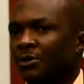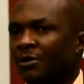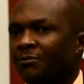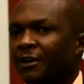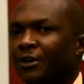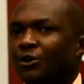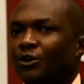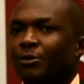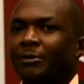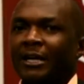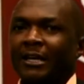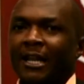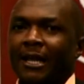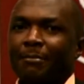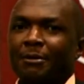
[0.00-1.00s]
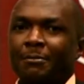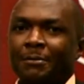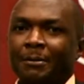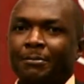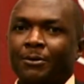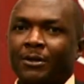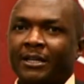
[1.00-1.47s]
if I know my climate
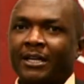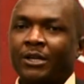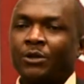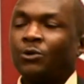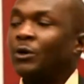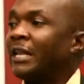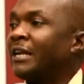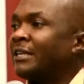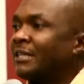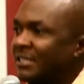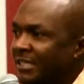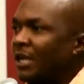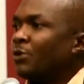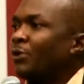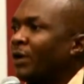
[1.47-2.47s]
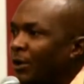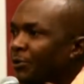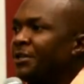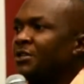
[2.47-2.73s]
people there, you will understand why we